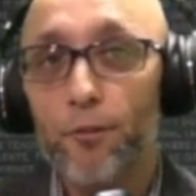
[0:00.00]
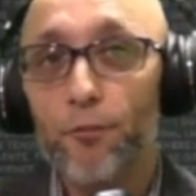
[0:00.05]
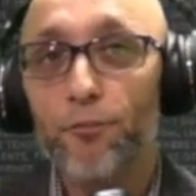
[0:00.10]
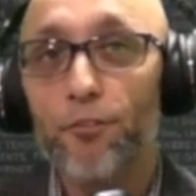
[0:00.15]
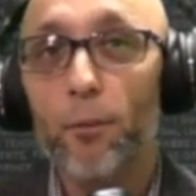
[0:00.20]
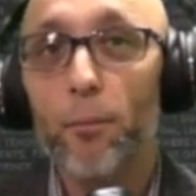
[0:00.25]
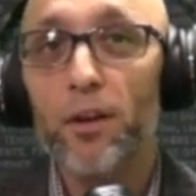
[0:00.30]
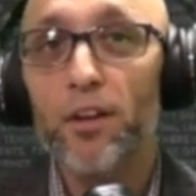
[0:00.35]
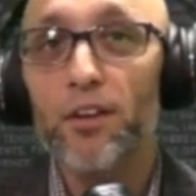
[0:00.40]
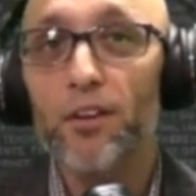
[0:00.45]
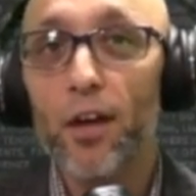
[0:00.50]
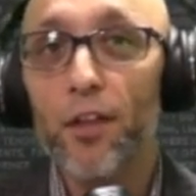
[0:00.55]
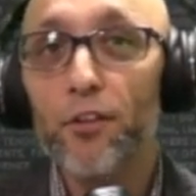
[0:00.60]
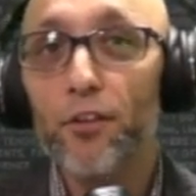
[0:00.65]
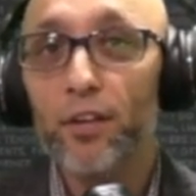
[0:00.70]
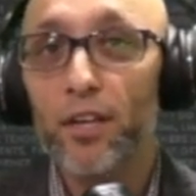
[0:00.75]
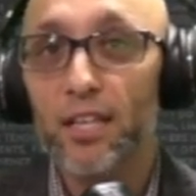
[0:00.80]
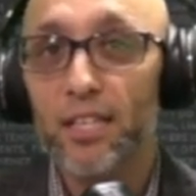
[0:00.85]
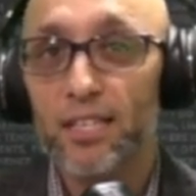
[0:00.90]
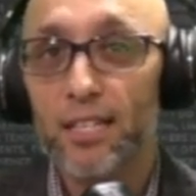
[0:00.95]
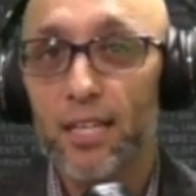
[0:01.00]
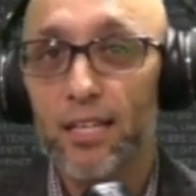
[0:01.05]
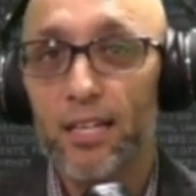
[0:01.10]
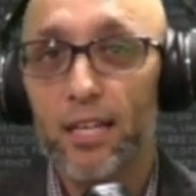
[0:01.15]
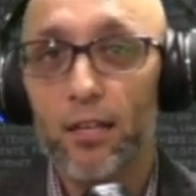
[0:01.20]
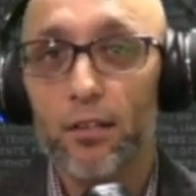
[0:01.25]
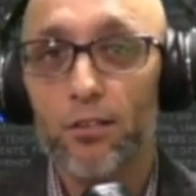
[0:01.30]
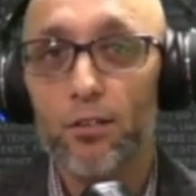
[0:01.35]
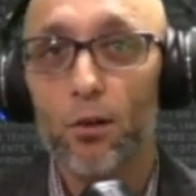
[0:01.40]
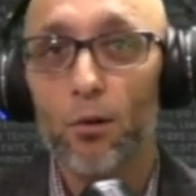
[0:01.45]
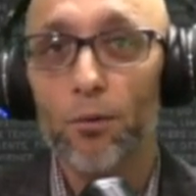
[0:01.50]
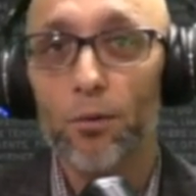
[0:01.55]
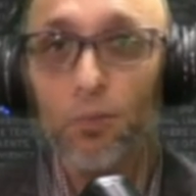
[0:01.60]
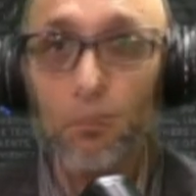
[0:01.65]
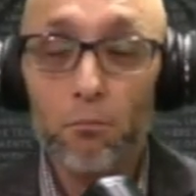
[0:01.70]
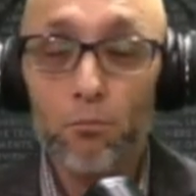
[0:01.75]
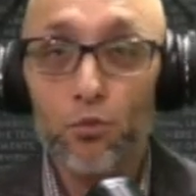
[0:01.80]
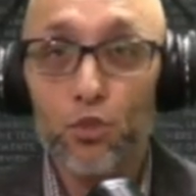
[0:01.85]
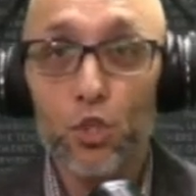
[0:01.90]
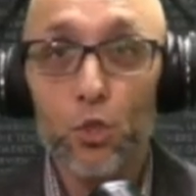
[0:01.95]
from another consenting adult
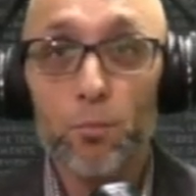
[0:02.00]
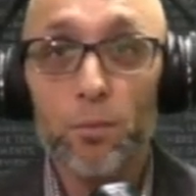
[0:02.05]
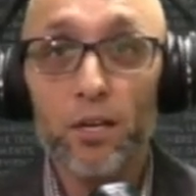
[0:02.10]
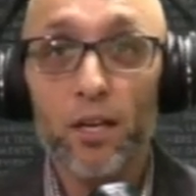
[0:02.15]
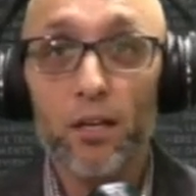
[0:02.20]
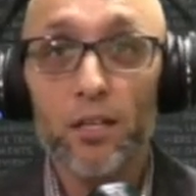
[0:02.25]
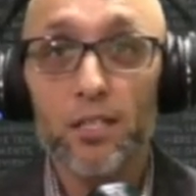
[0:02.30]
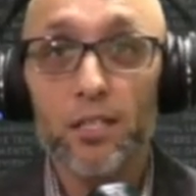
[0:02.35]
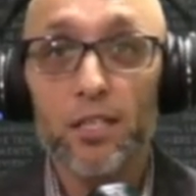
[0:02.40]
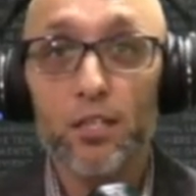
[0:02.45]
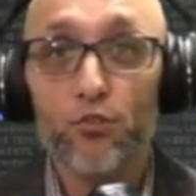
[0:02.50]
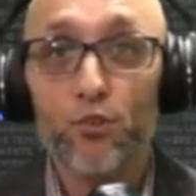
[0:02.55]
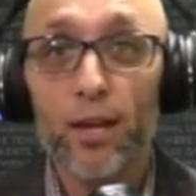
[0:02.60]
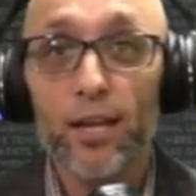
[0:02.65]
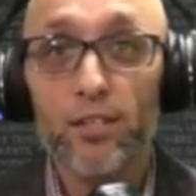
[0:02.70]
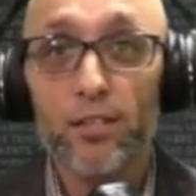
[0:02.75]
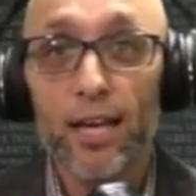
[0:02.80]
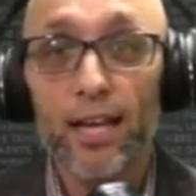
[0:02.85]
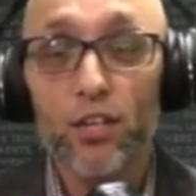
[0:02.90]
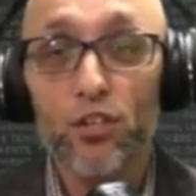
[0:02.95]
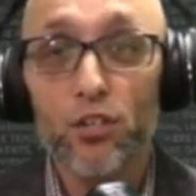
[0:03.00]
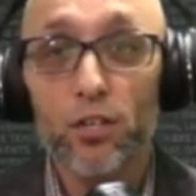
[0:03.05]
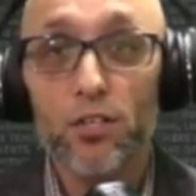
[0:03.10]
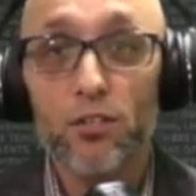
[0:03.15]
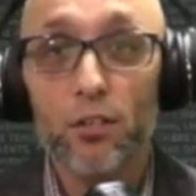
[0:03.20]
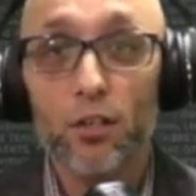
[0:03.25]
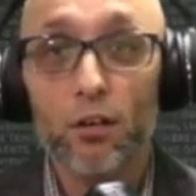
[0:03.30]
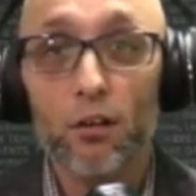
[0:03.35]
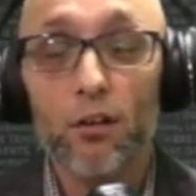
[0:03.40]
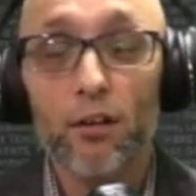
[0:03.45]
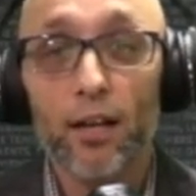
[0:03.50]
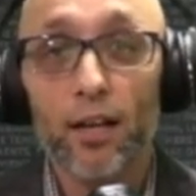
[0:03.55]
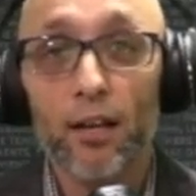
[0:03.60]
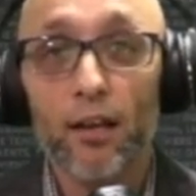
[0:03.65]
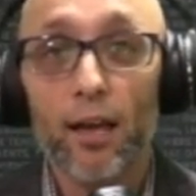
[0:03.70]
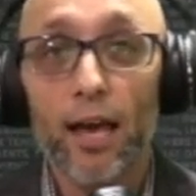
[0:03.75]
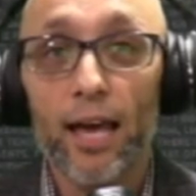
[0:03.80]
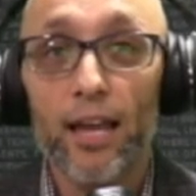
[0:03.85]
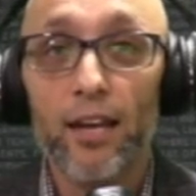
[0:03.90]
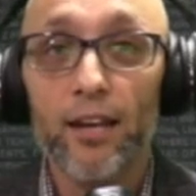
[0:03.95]
just because the transaction is occurring
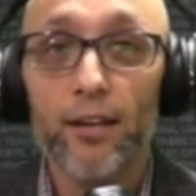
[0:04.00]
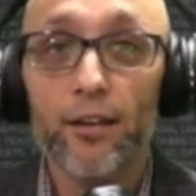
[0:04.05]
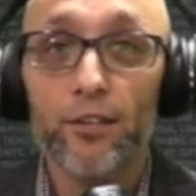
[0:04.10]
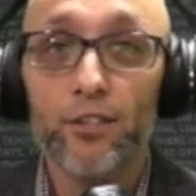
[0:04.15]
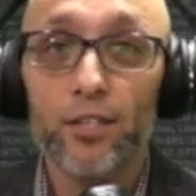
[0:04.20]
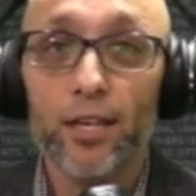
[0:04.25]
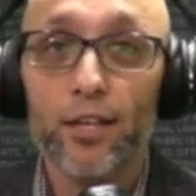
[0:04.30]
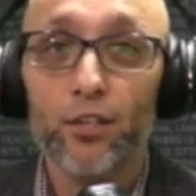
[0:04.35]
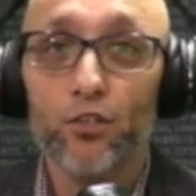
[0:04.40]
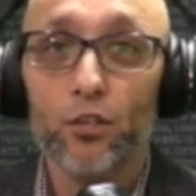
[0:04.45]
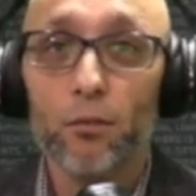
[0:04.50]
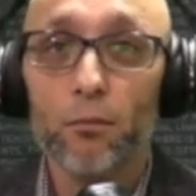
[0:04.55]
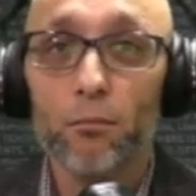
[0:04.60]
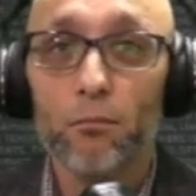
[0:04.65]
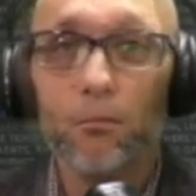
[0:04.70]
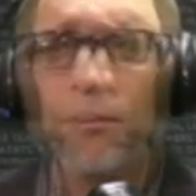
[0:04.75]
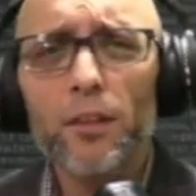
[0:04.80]
at an intersection.